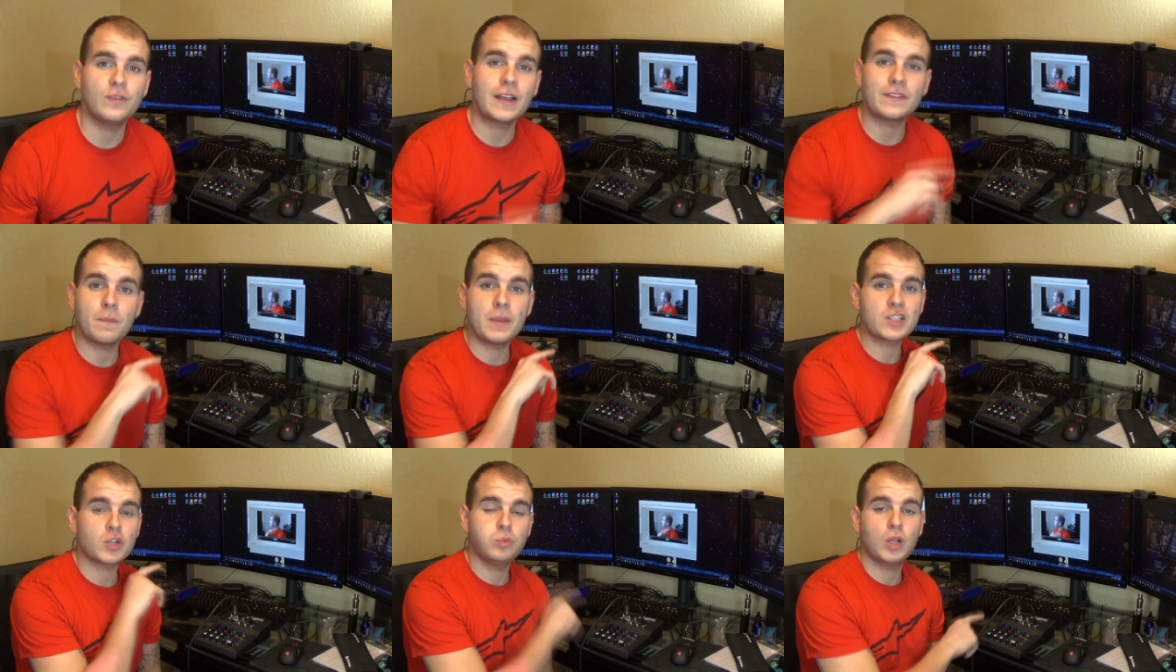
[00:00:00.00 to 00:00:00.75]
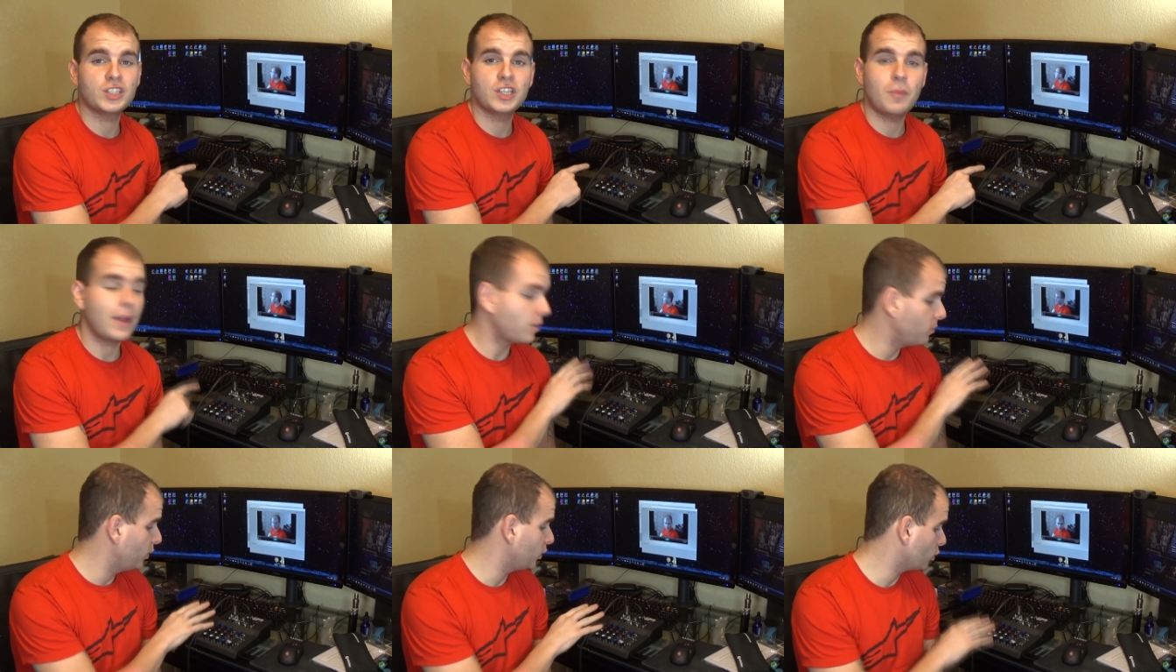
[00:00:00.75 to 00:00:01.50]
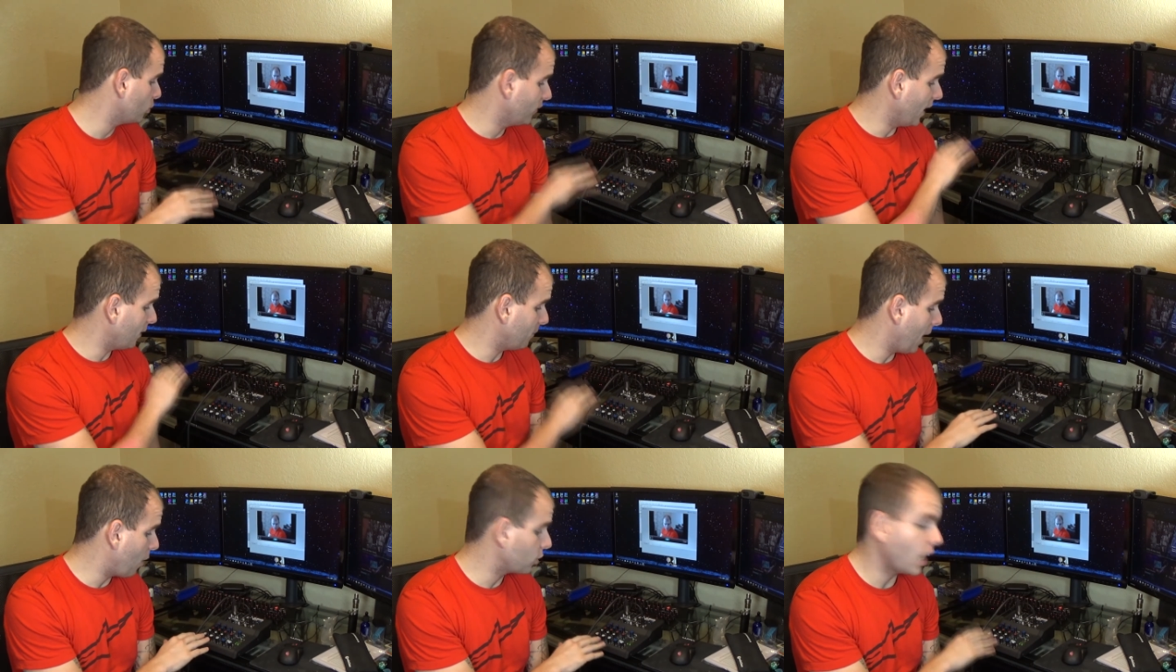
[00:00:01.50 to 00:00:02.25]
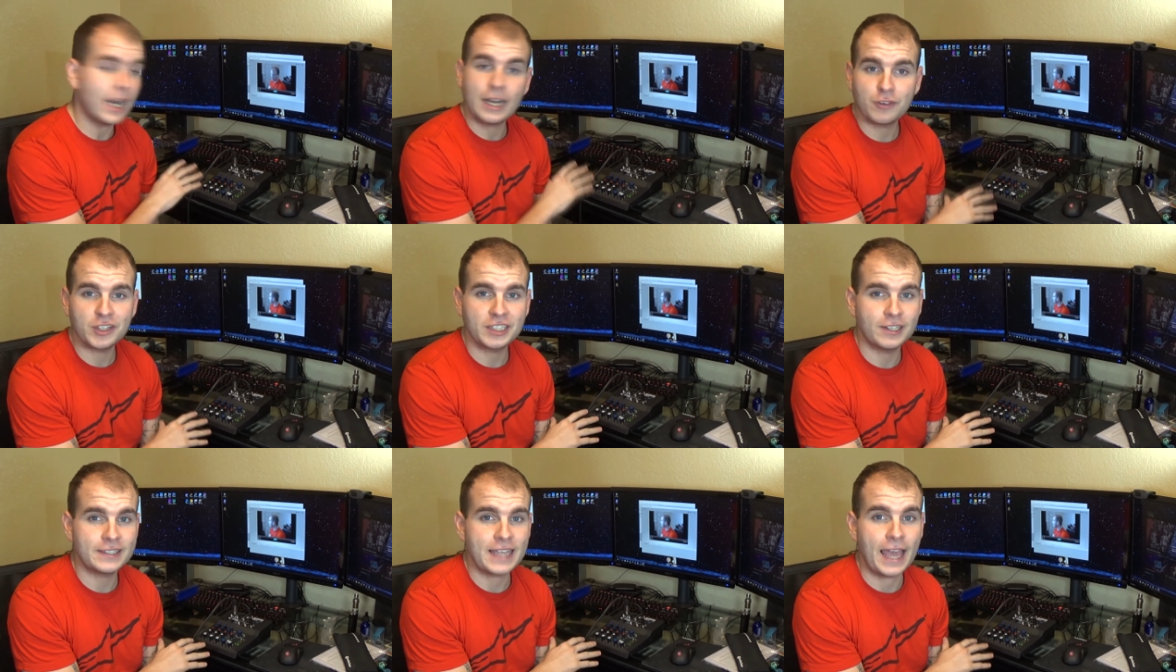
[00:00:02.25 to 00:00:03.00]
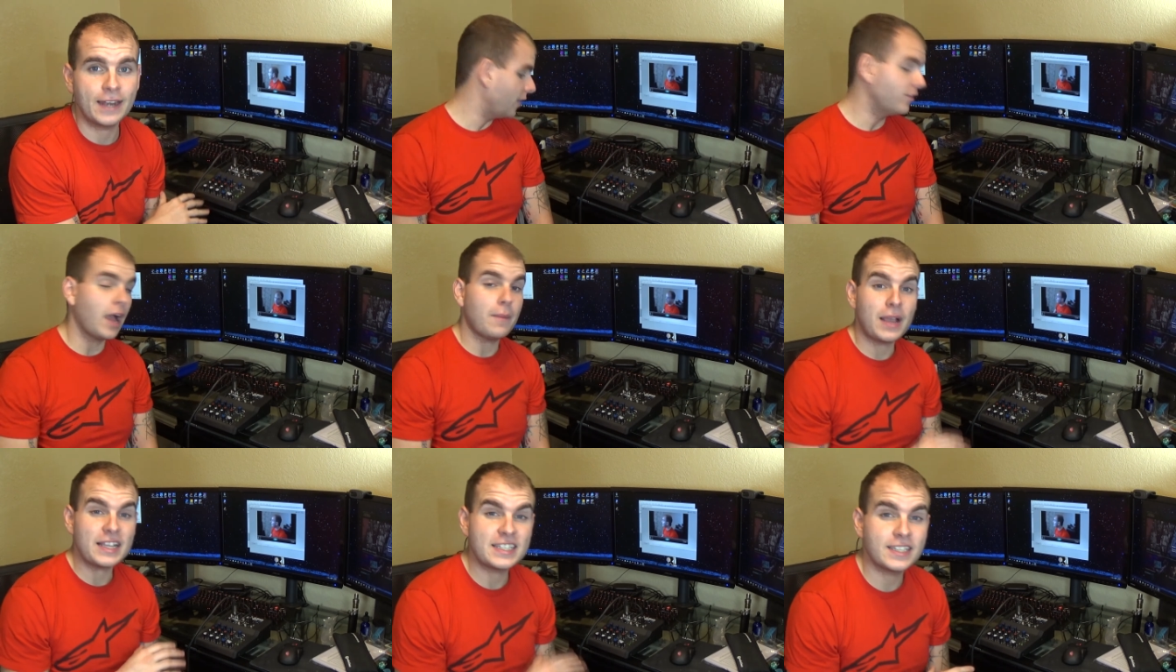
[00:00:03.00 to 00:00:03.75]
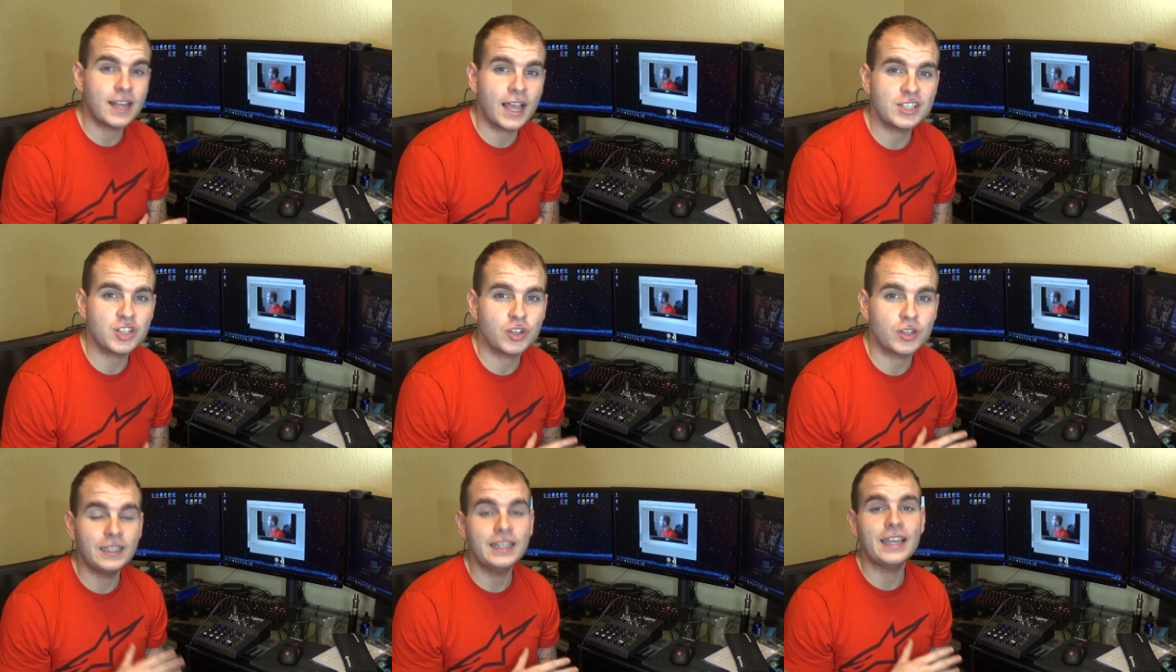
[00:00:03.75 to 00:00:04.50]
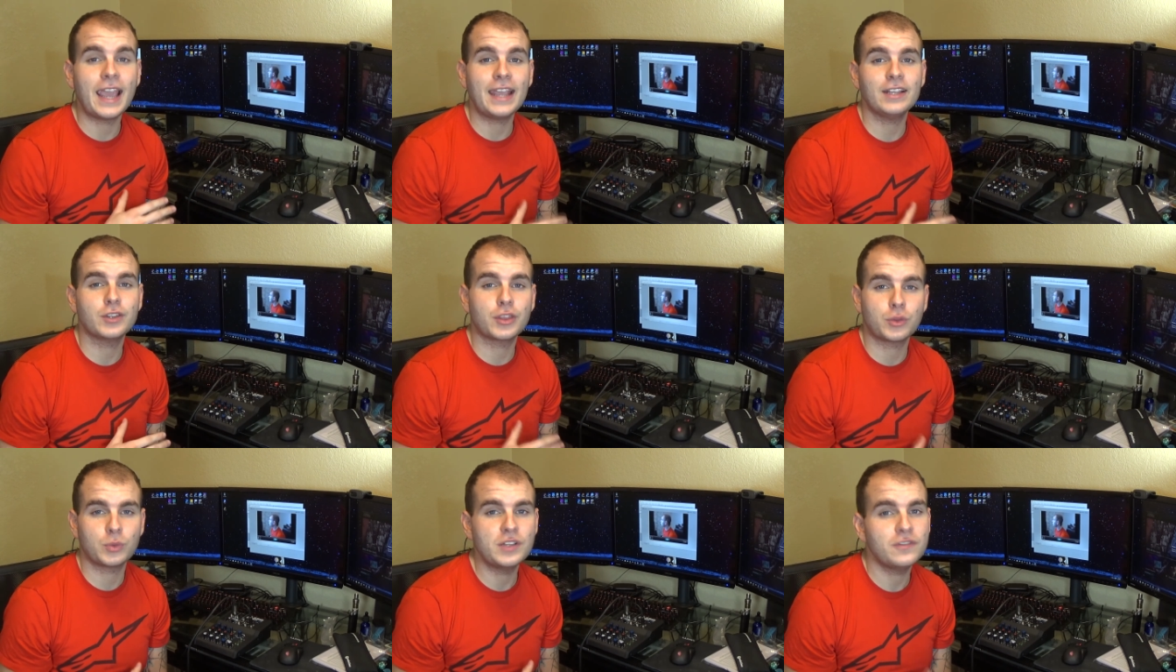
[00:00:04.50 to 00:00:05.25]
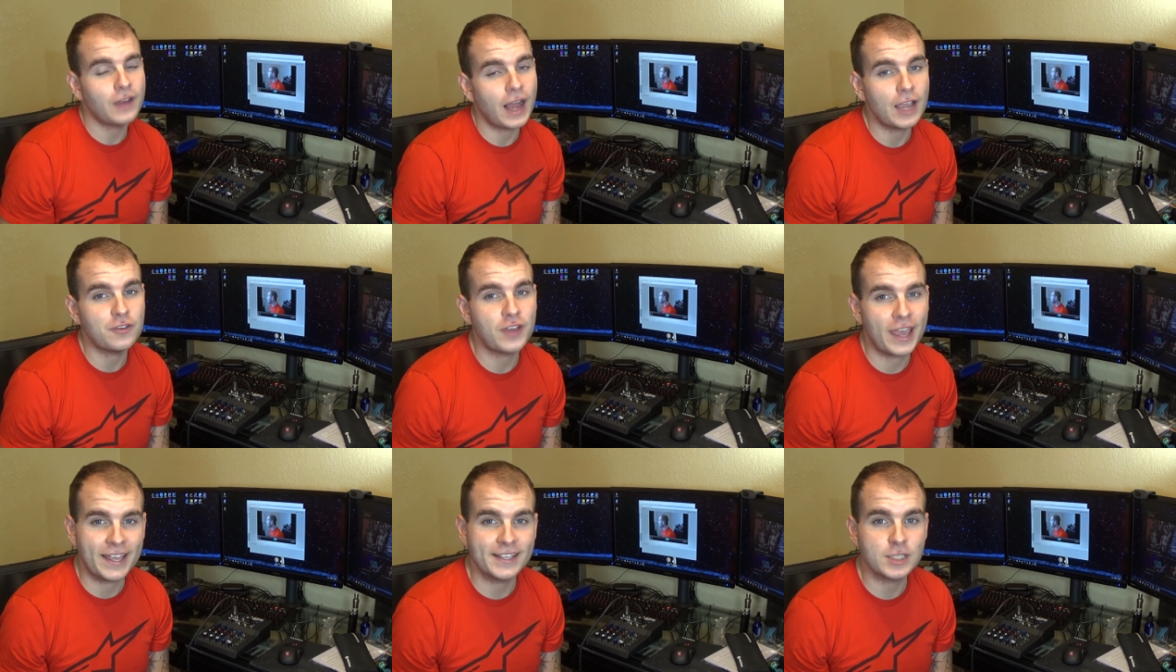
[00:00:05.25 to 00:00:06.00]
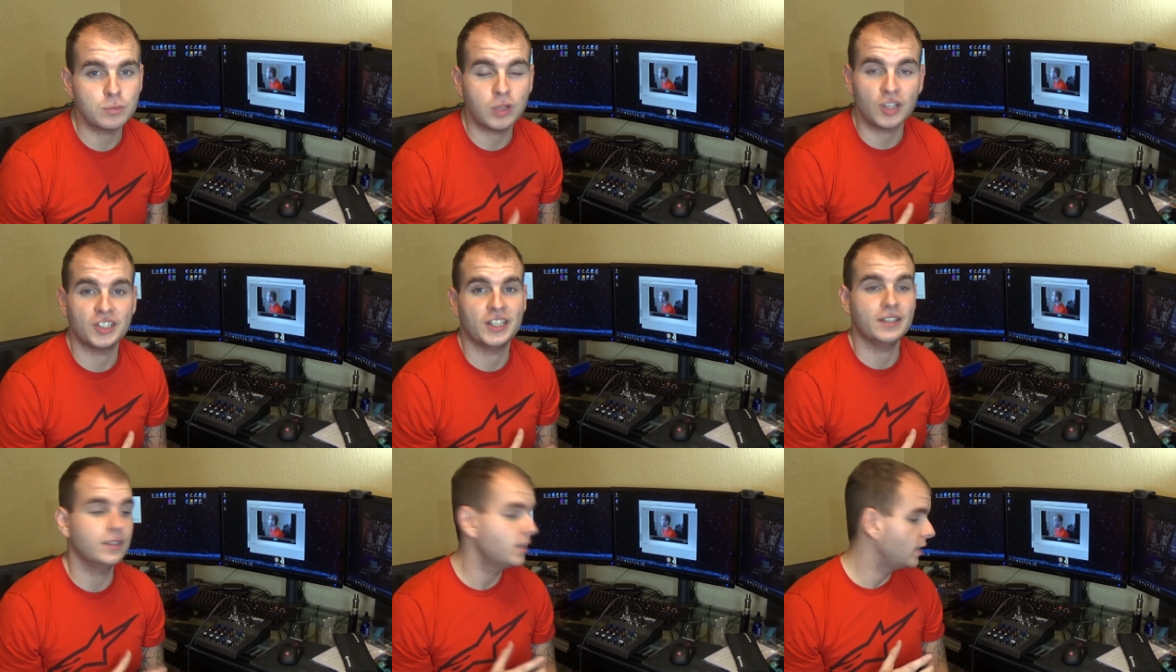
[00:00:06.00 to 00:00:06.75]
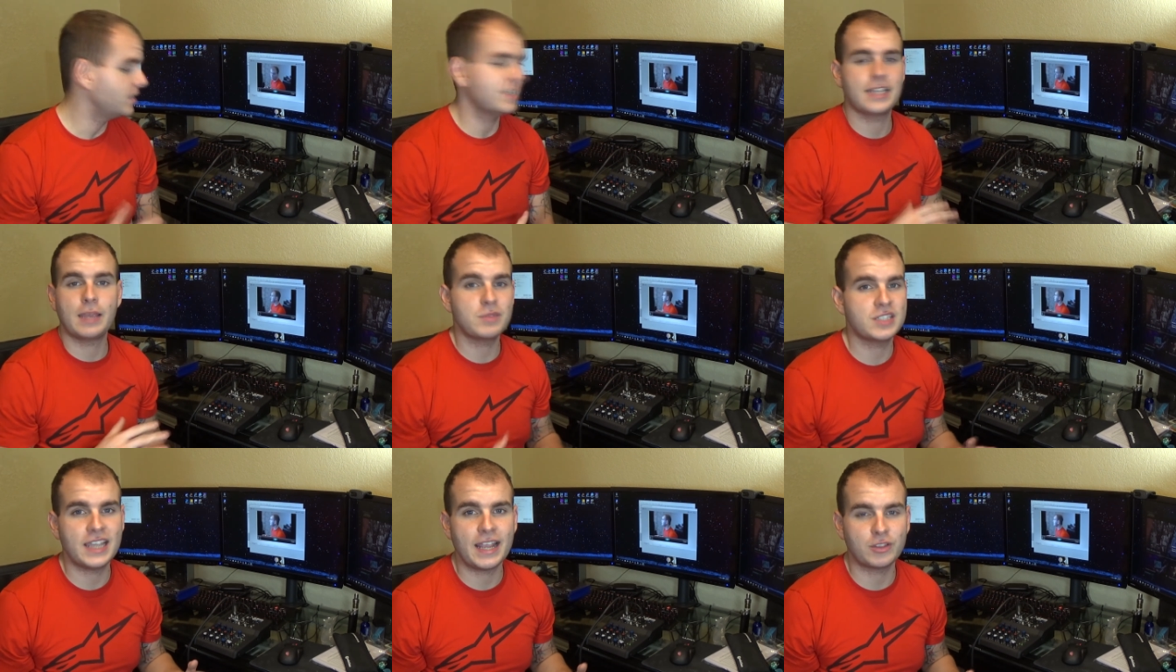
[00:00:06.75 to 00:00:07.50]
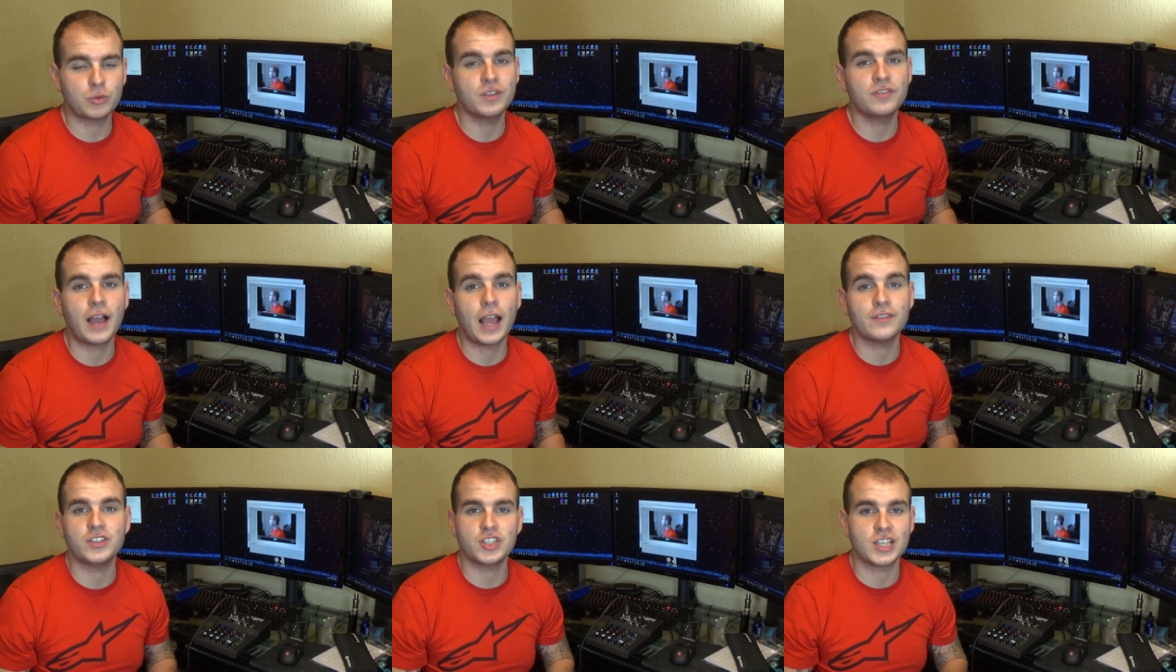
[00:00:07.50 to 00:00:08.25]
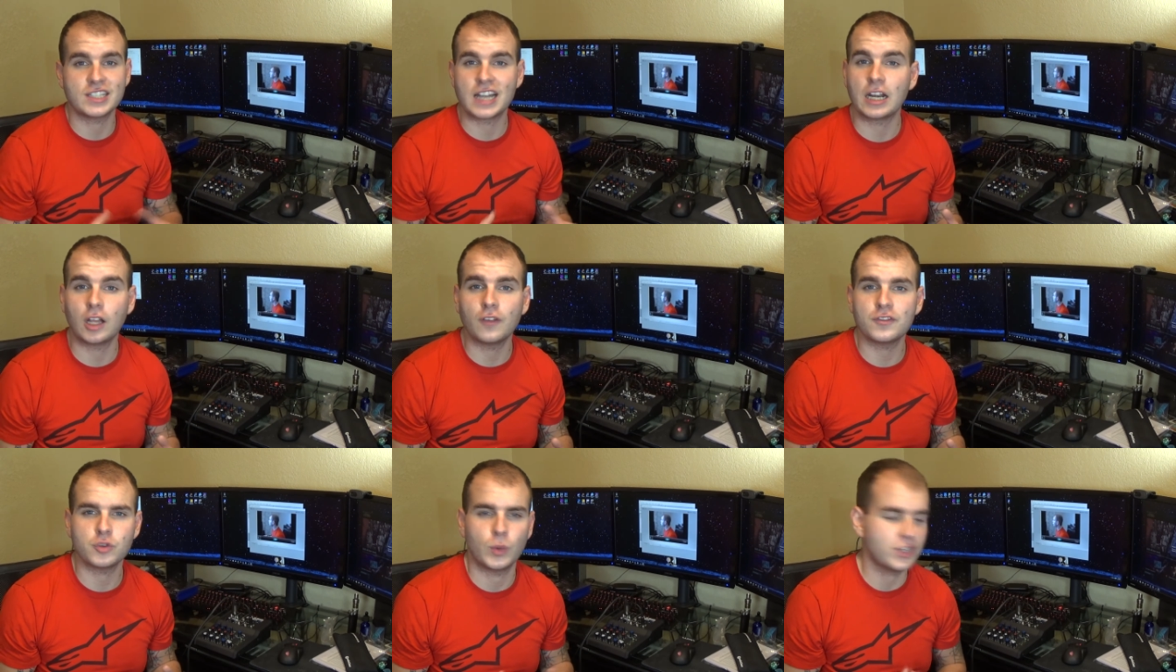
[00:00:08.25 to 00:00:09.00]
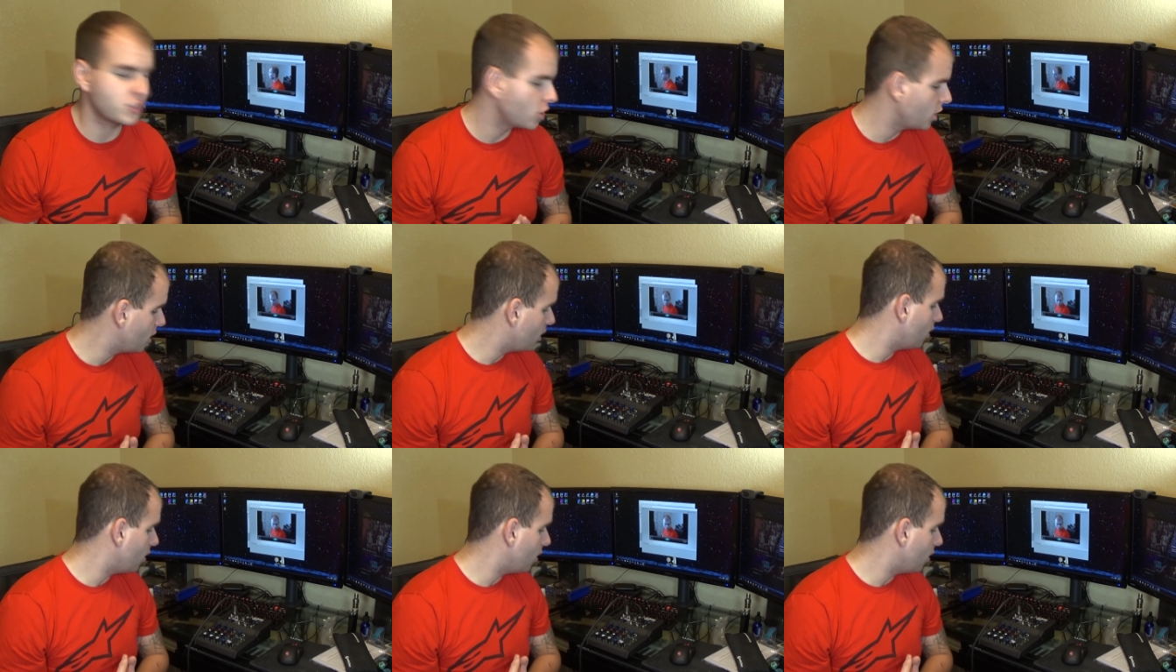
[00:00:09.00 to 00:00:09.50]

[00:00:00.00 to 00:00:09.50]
we have got the mixer plugged into my computer, we've got it powered on, everything like that. I've got my Sennheiser E835S plugged in. the same as the 835, just has an on-off switch.